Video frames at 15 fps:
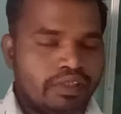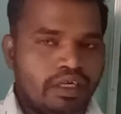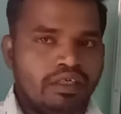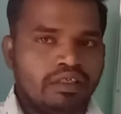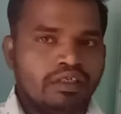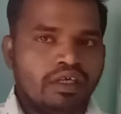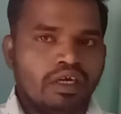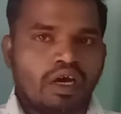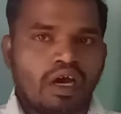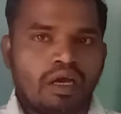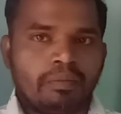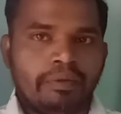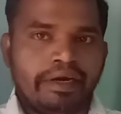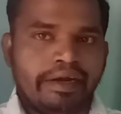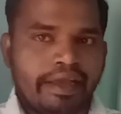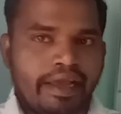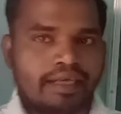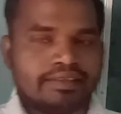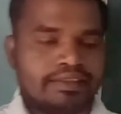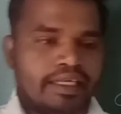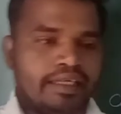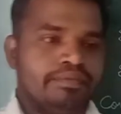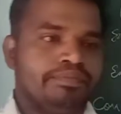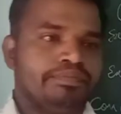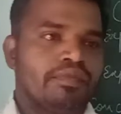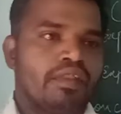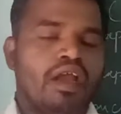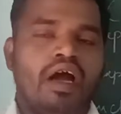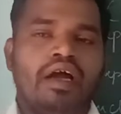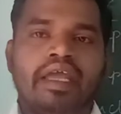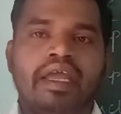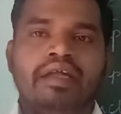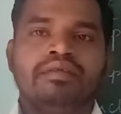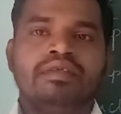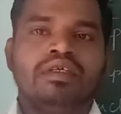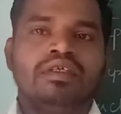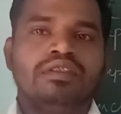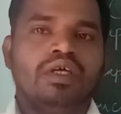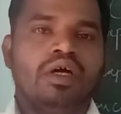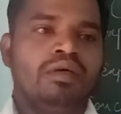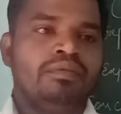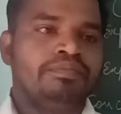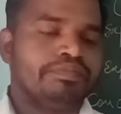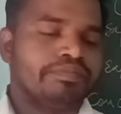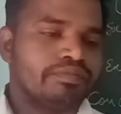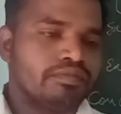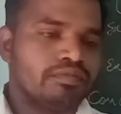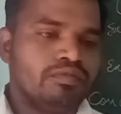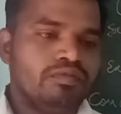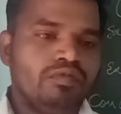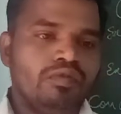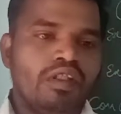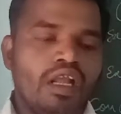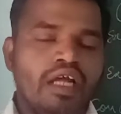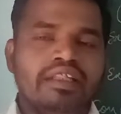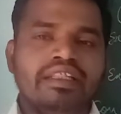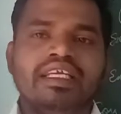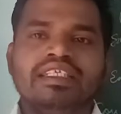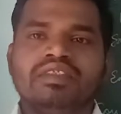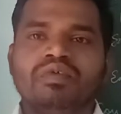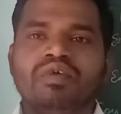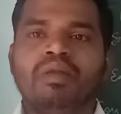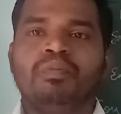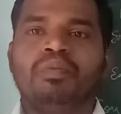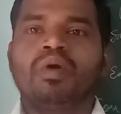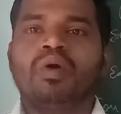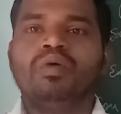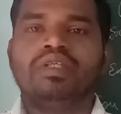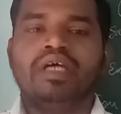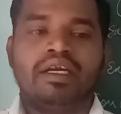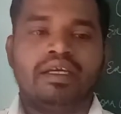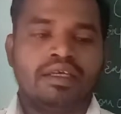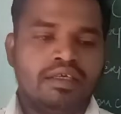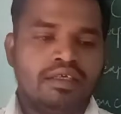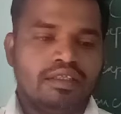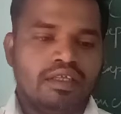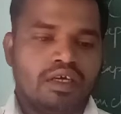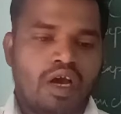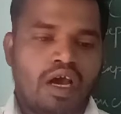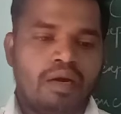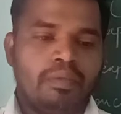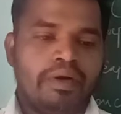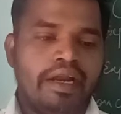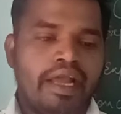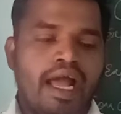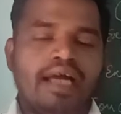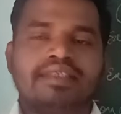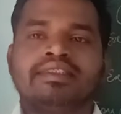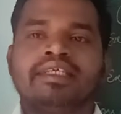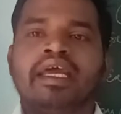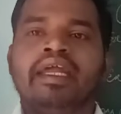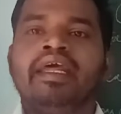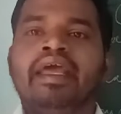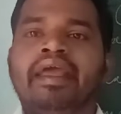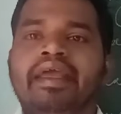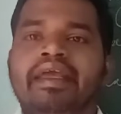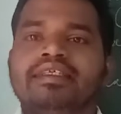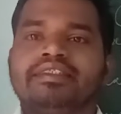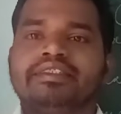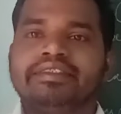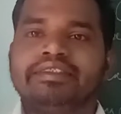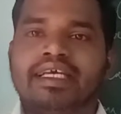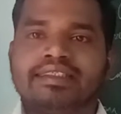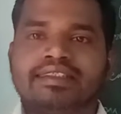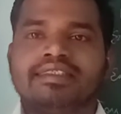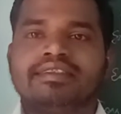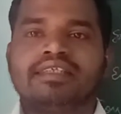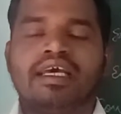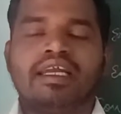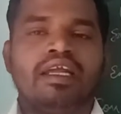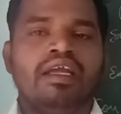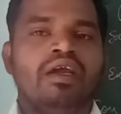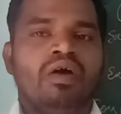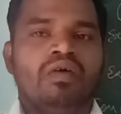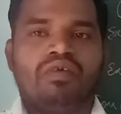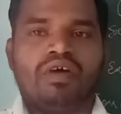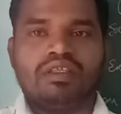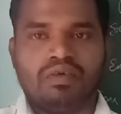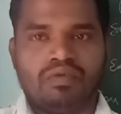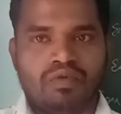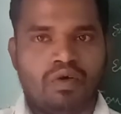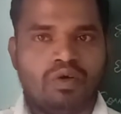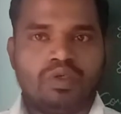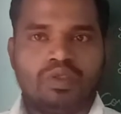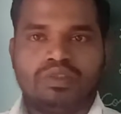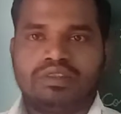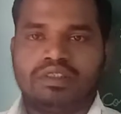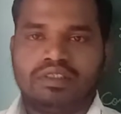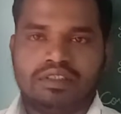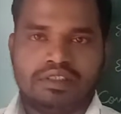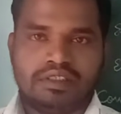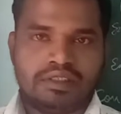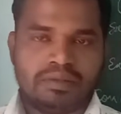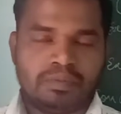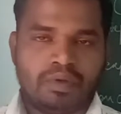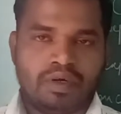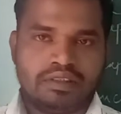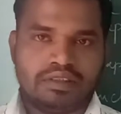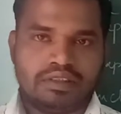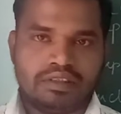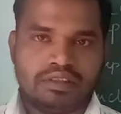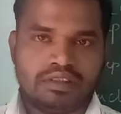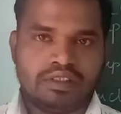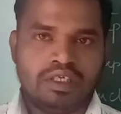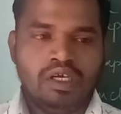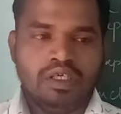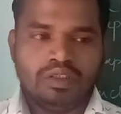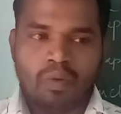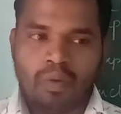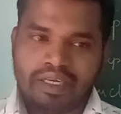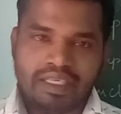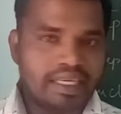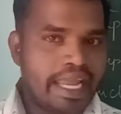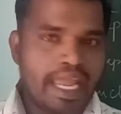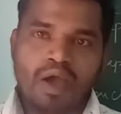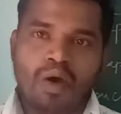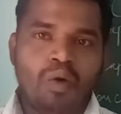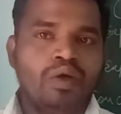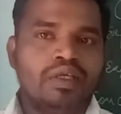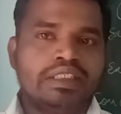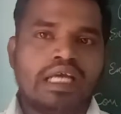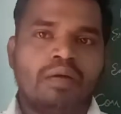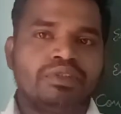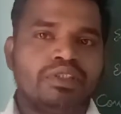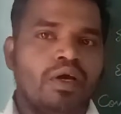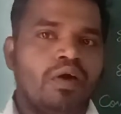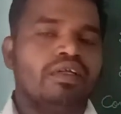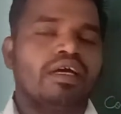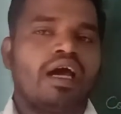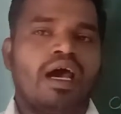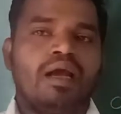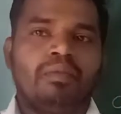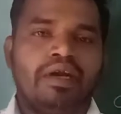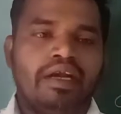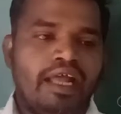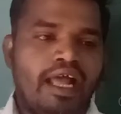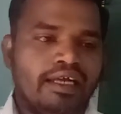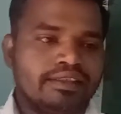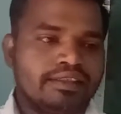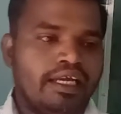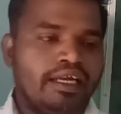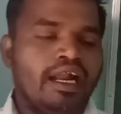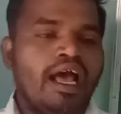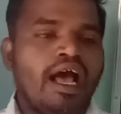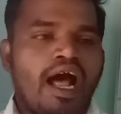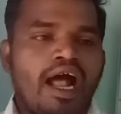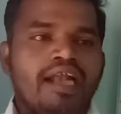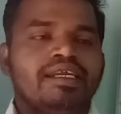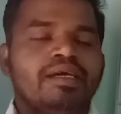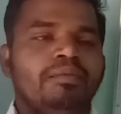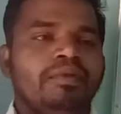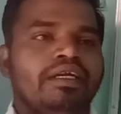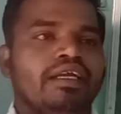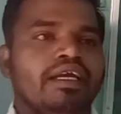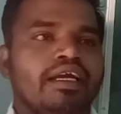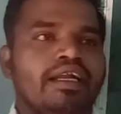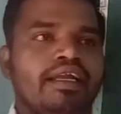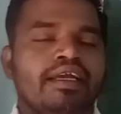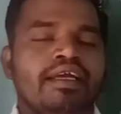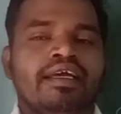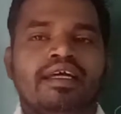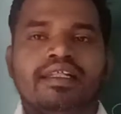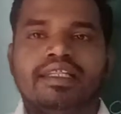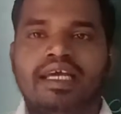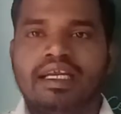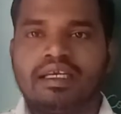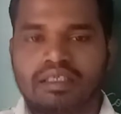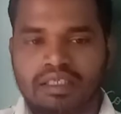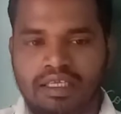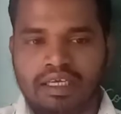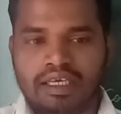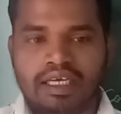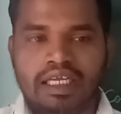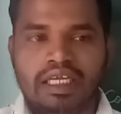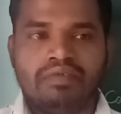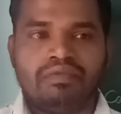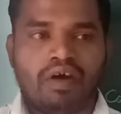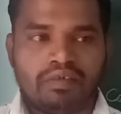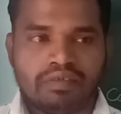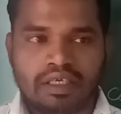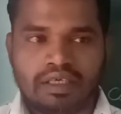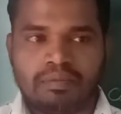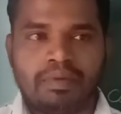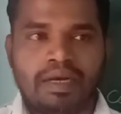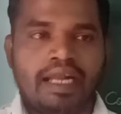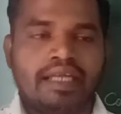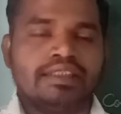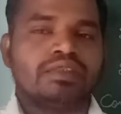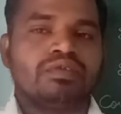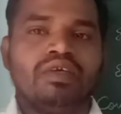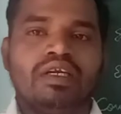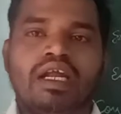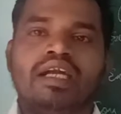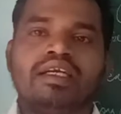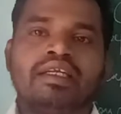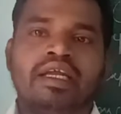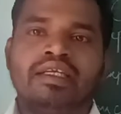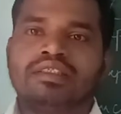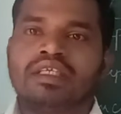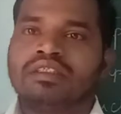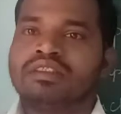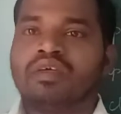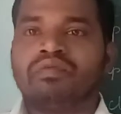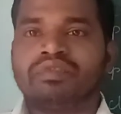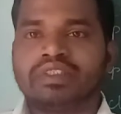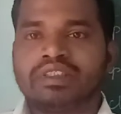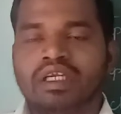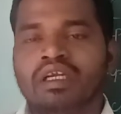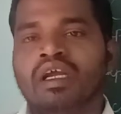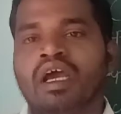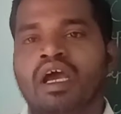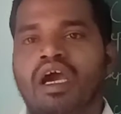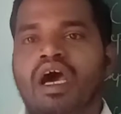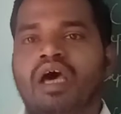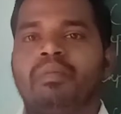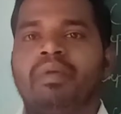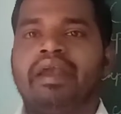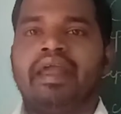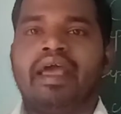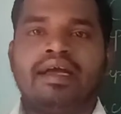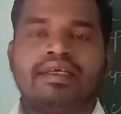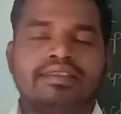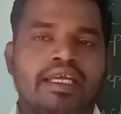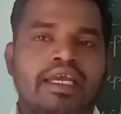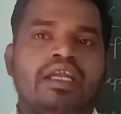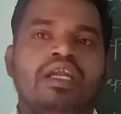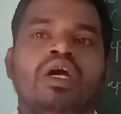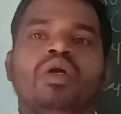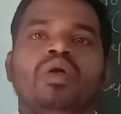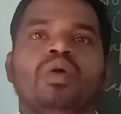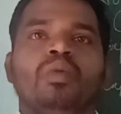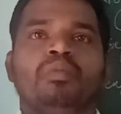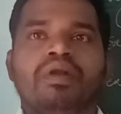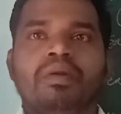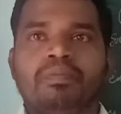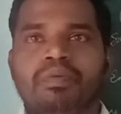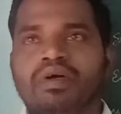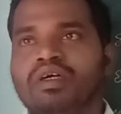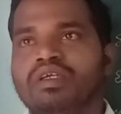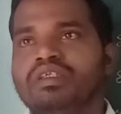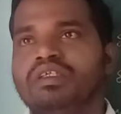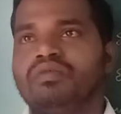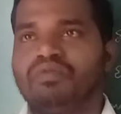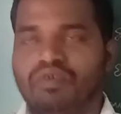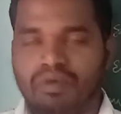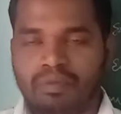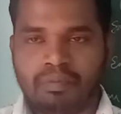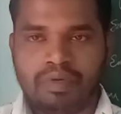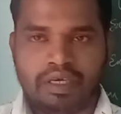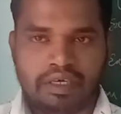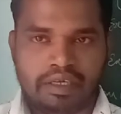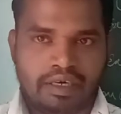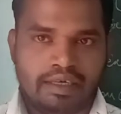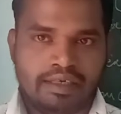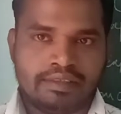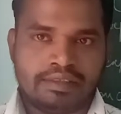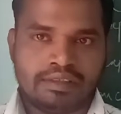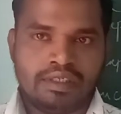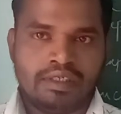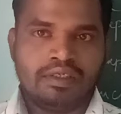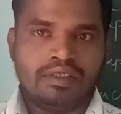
the carbon dioxide. Okay. So this will prove that the carbon dioxide is necessary for the photosynthesis process. So when the KOH absorb the carbon dioxide, automatically that the leaf of that plants will not get the sufficient carbon dioxide to prepare the food materials.